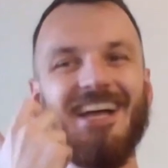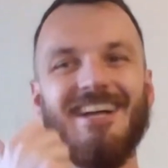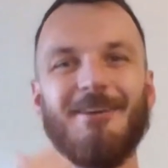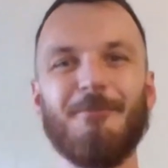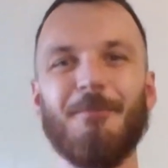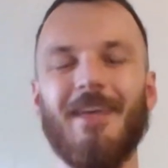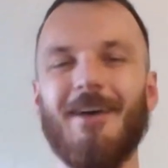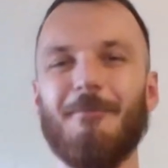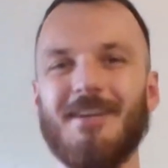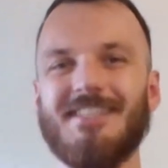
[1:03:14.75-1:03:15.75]
Um,
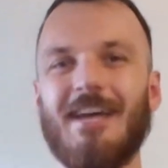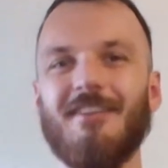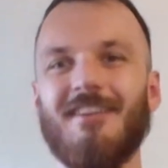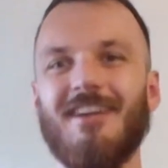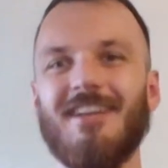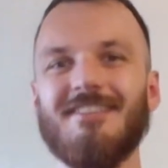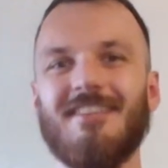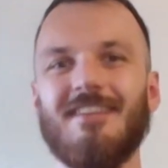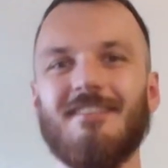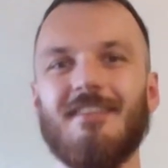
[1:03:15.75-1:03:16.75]
that my sound design is
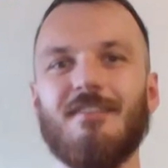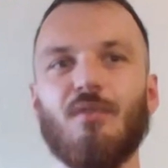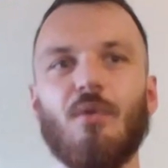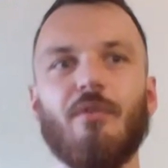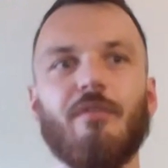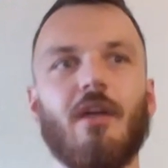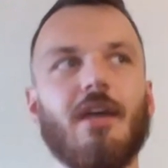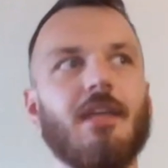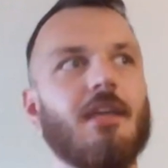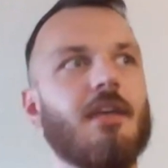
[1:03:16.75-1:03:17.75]
is this sort of
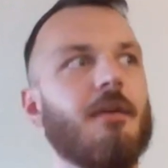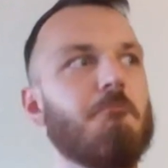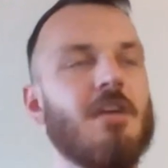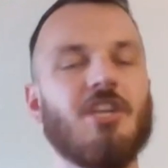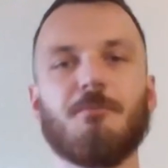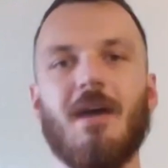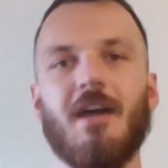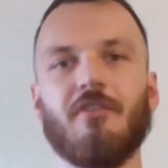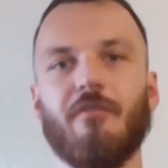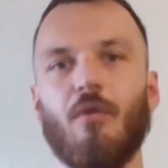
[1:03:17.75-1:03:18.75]
like
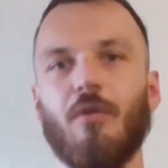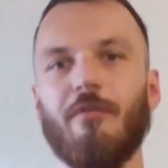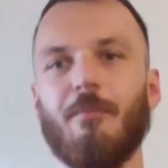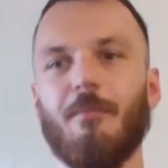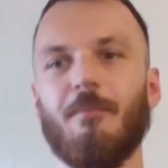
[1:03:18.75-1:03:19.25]
mishmash of all of